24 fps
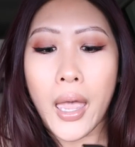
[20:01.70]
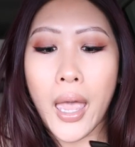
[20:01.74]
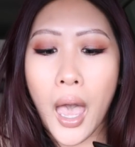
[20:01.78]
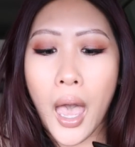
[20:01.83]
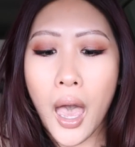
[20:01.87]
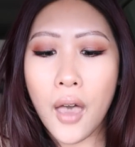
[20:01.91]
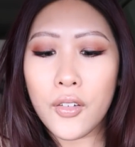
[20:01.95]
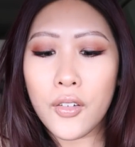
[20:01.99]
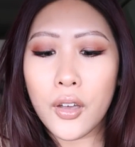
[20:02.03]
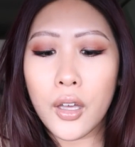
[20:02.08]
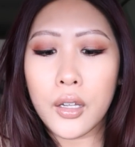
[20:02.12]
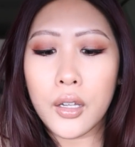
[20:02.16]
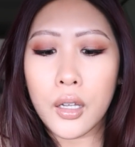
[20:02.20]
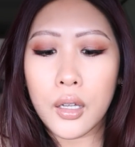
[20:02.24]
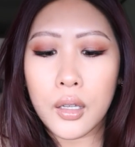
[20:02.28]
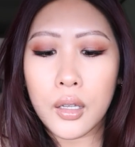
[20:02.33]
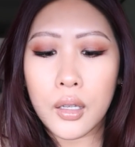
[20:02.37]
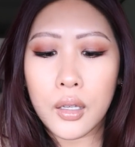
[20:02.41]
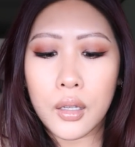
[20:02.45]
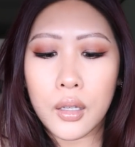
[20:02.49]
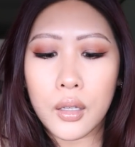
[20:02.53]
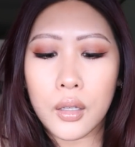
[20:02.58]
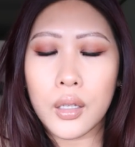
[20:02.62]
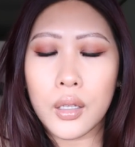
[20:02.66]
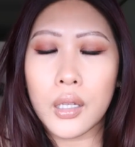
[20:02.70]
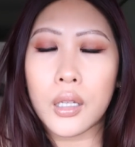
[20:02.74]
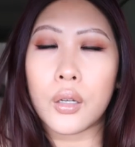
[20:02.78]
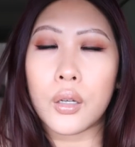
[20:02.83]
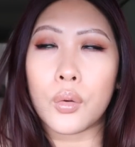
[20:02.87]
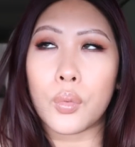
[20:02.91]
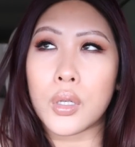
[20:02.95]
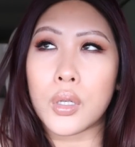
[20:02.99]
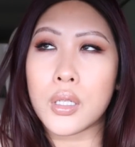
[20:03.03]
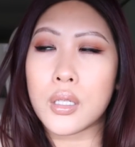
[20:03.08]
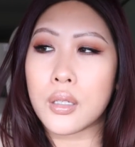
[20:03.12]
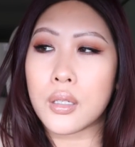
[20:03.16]
I have a,
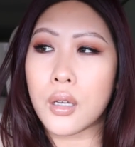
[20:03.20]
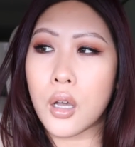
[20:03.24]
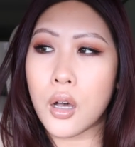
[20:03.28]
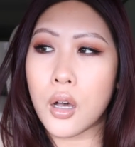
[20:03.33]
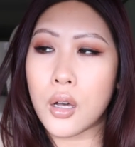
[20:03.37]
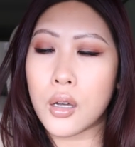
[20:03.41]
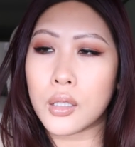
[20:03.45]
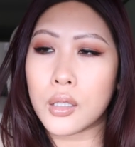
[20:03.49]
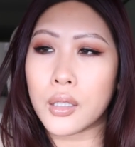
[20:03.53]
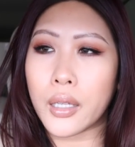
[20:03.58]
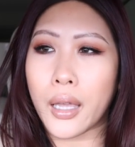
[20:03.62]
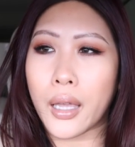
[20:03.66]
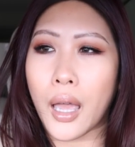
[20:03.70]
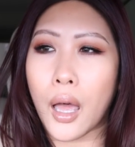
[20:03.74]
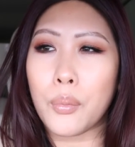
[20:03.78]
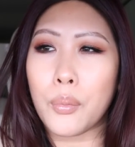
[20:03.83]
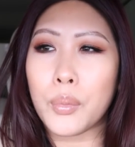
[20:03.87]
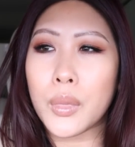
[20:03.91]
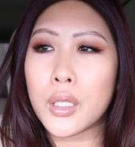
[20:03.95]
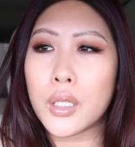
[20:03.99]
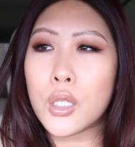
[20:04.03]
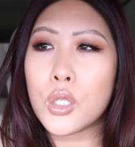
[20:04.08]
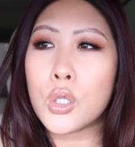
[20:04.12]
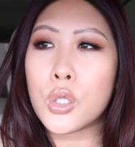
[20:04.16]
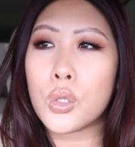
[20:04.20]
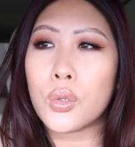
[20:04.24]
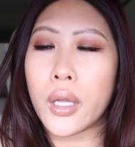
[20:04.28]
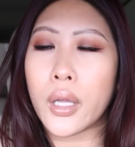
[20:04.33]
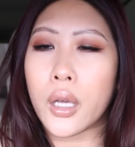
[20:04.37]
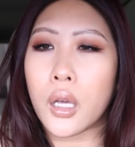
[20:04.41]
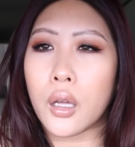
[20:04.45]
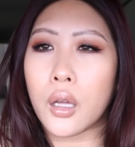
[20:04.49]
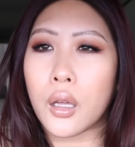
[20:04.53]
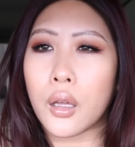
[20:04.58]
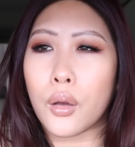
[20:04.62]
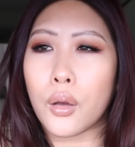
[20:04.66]
what is it called? Like, I'm going to do
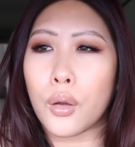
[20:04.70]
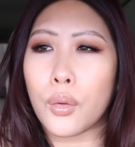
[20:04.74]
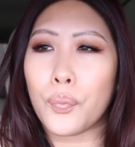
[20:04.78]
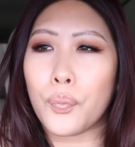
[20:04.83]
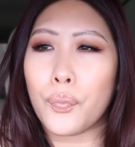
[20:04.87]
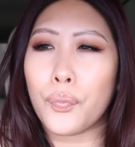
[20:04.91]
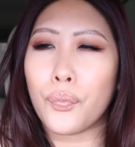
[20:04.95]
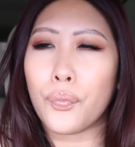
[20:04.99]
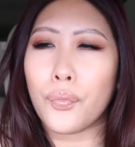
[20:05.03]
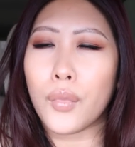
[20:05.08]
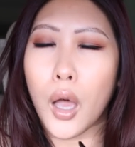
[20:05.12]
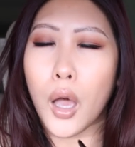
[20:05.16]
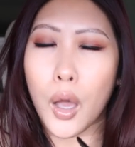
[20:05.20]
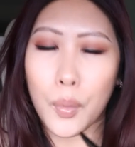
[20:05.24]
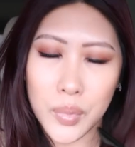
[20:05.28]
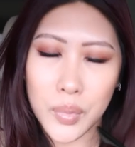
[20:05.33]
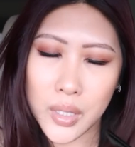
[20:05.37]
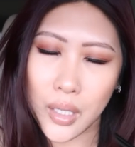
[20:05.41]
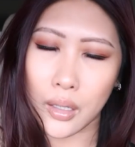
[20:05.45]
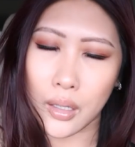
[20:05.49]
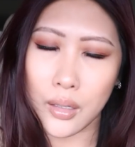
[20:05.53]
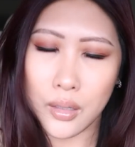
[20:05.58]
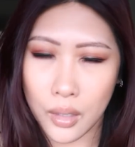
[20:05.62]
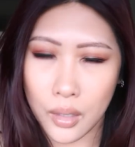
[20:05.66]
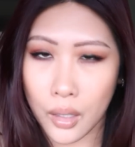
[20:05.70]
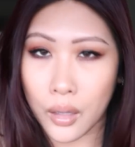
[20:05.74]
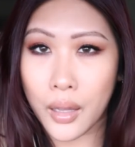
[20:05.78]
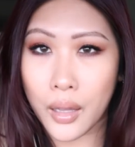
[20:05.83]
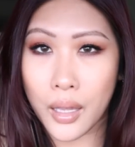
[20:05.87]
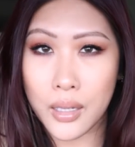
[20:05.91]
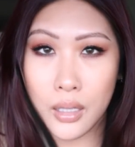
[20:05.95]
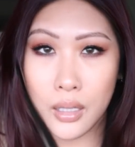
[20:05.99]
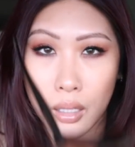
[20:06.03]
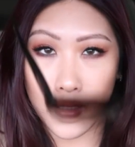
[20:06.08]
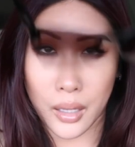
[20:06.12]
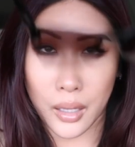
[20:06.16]
like a updated
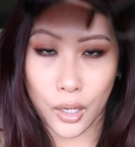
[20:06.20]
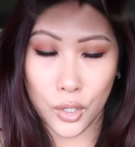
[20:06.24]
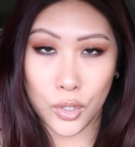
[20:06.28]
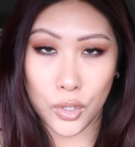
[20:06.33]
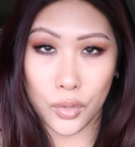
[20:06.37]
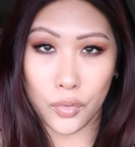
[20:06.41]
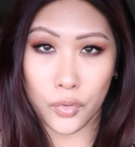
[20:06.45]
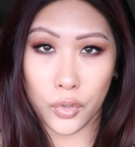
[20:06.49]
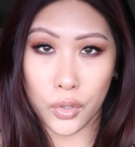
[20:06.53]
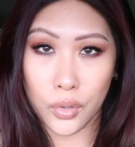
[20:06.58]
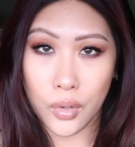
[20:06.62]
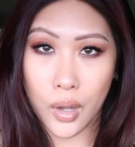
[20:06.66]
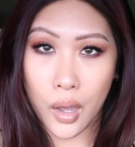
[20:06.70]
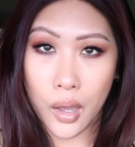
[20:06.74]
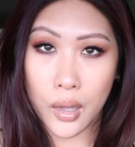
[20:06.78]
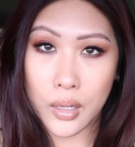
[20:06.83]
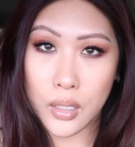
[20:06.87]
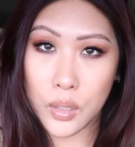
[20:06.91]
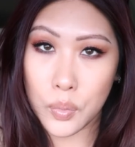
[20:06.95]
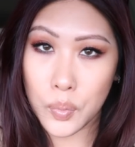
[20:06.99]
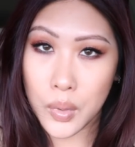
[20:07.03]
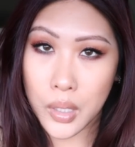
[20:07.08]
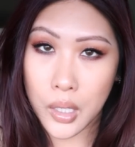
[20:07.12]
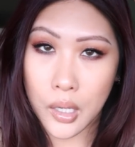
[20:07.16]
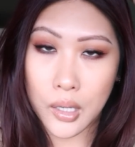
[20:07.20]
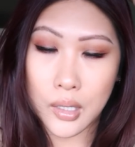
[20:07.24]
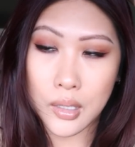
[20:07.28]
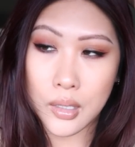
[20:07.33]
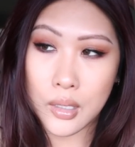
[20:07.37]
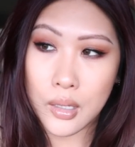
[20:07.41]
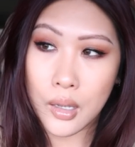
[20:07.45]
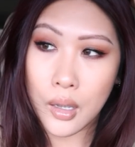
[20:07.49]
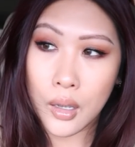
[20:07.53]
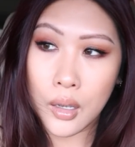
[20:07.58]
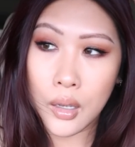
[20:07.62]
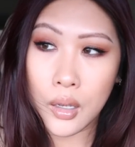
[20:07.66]
sunglasses collection for you guys because,